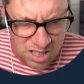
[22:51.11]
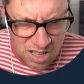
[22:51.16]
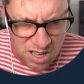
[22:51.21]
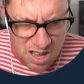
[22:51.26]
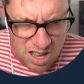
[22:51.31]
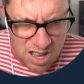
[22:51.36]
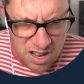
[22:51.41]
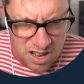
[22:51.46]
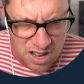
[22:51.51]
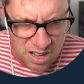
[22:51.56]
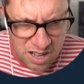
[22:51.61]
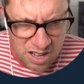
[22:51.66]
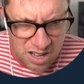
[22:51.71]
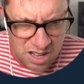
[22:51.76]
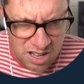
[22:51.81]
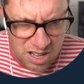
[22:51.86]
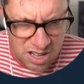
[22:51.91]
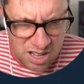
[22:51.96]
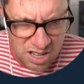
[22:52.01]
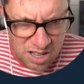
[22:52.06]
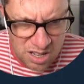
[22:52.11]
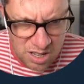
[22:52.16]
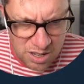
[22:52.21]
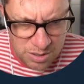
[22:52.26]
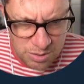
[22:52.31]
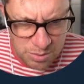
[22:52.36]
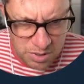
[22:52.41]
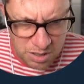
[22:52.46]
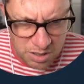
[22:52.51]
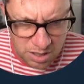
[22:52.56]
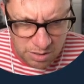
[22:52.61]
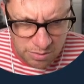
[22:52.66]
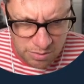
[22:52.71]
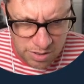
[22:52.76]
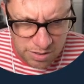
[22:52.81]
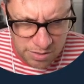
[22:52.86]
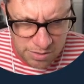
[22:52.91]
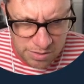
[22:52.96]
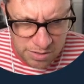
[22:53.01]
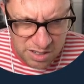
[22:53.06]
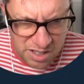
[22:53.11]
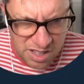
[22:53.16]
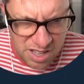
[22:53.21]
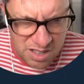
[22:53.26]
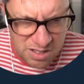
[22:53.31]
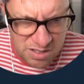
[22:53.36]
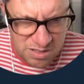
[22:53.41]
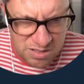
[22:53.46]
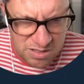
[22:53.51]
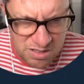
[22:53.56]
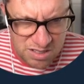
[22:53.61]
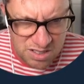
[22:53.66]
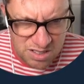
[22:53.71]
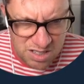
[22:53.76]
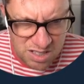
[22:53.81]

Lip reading: So we can get rid of all of those.